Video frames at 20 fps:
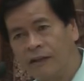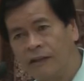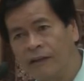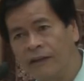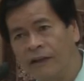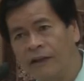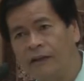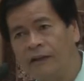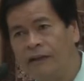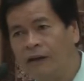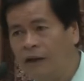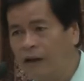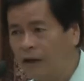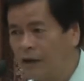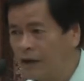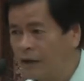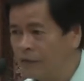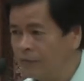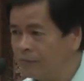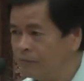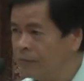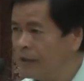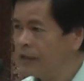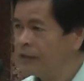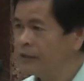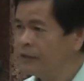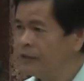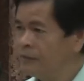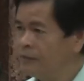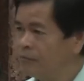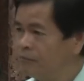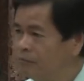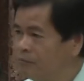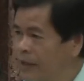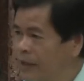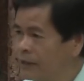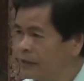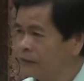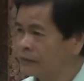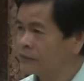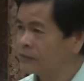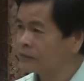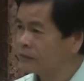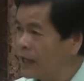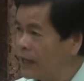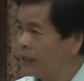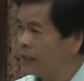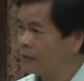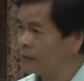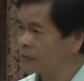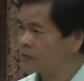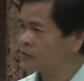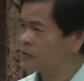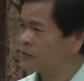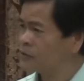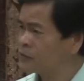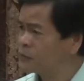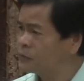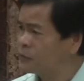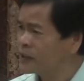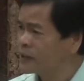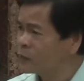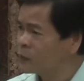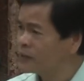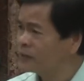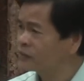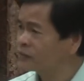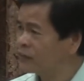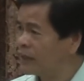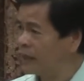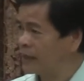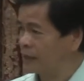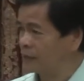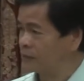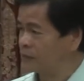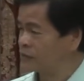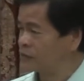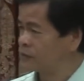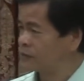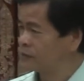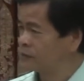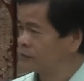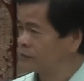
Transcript: there are many, many times, frequent times,